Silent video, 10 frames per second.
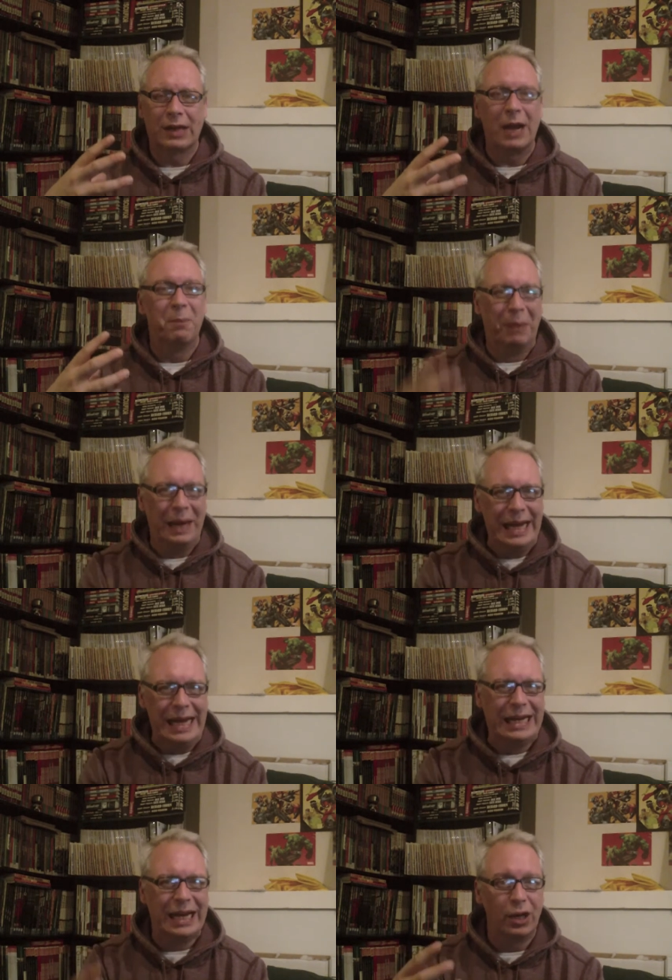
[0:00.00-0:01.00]
kind of
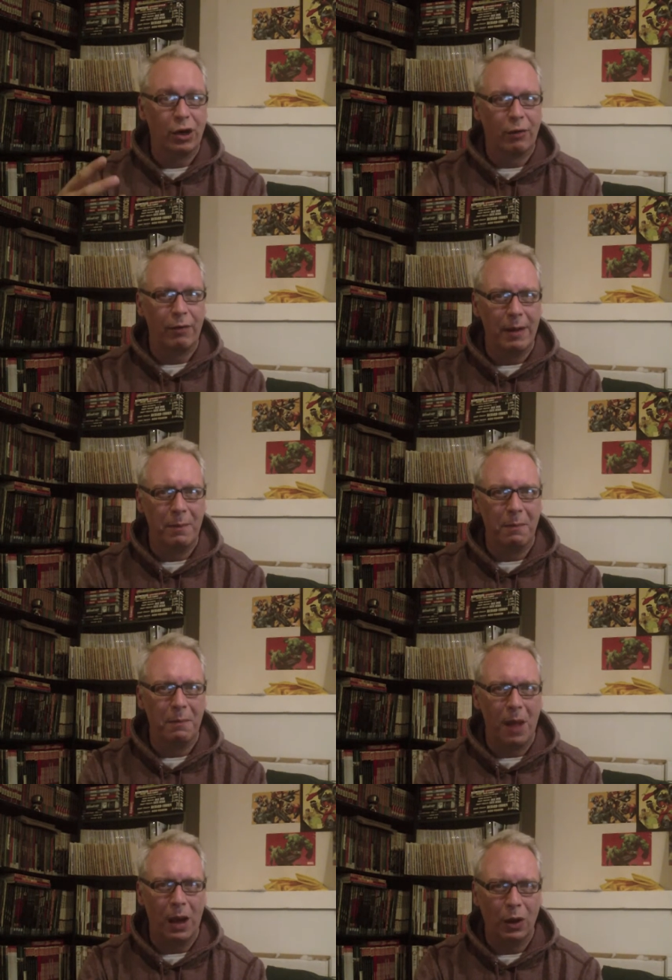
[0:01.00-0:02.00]
bleak and
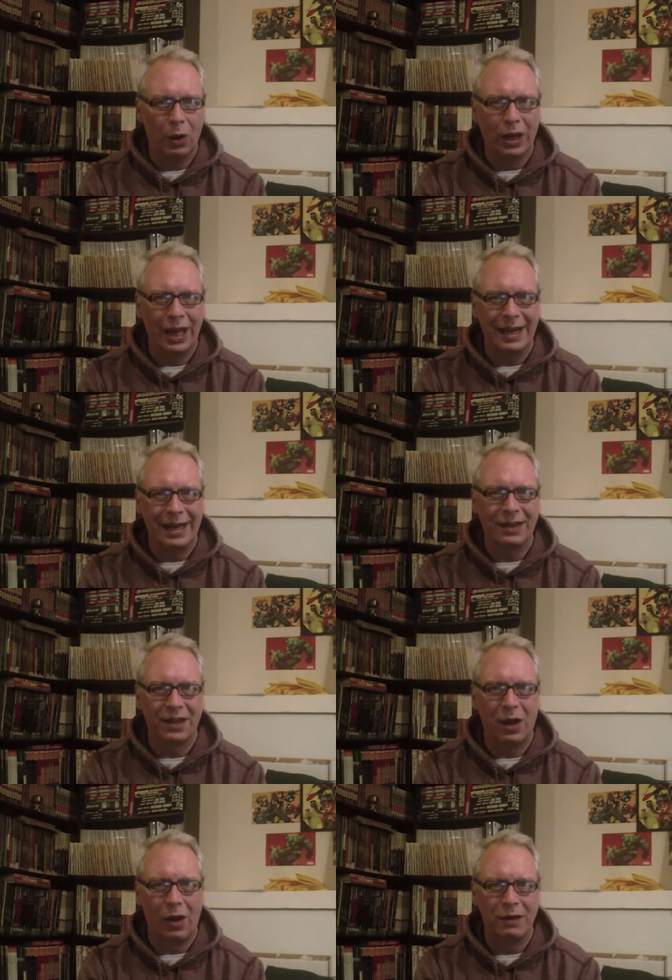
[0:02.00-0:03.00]
grim look at
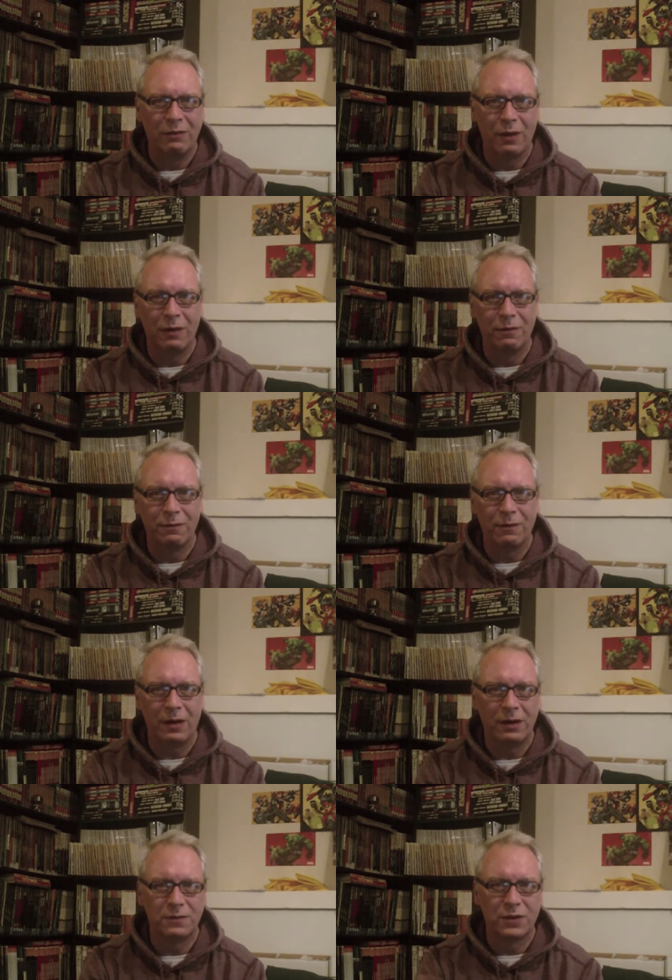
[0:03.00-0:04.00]
the life of,
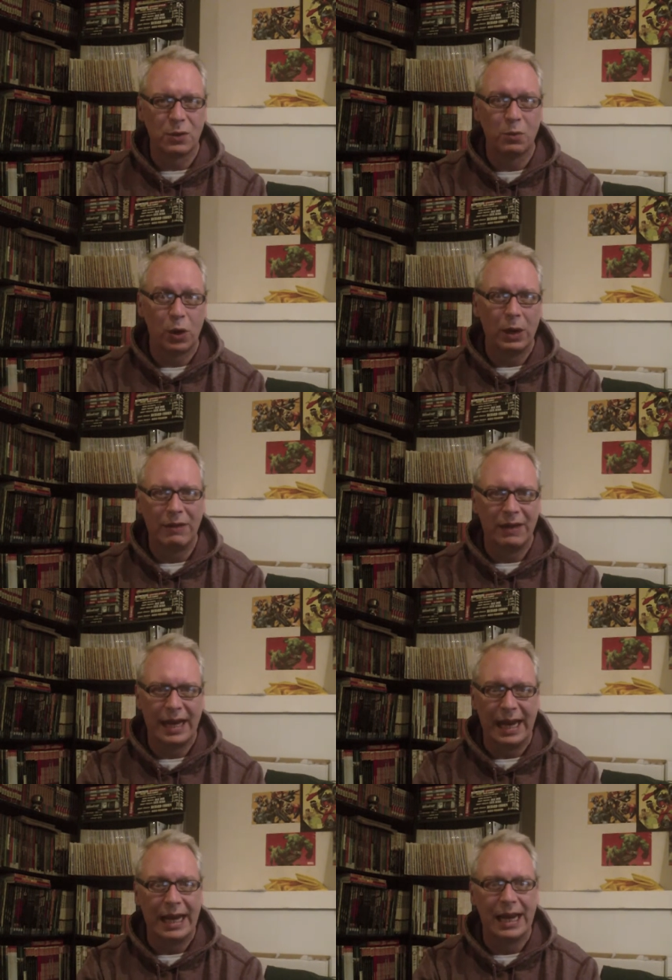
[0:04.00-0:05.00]
of someone living
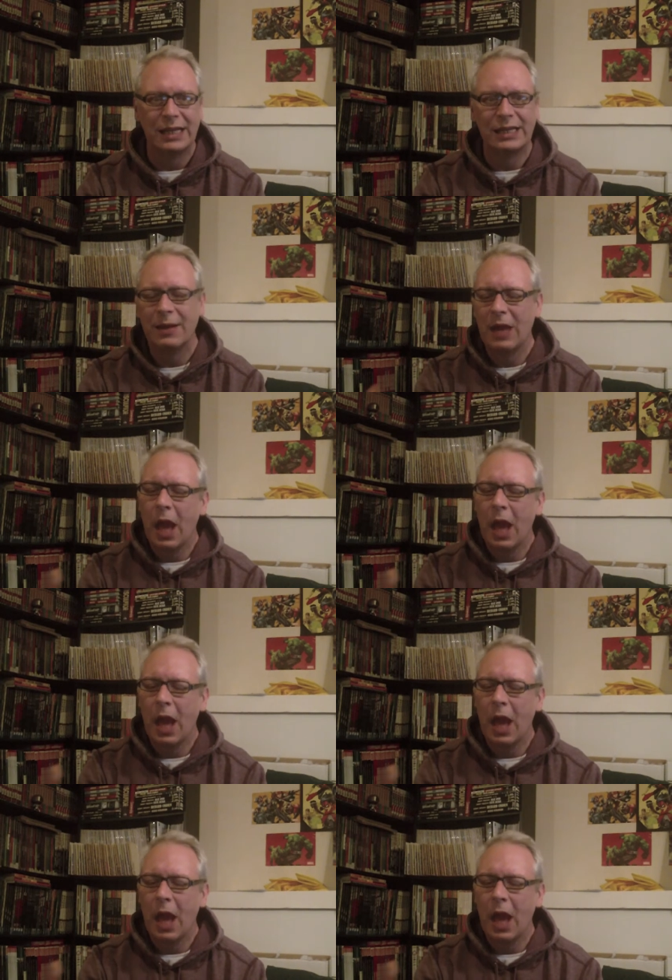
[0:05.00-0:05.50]
in England.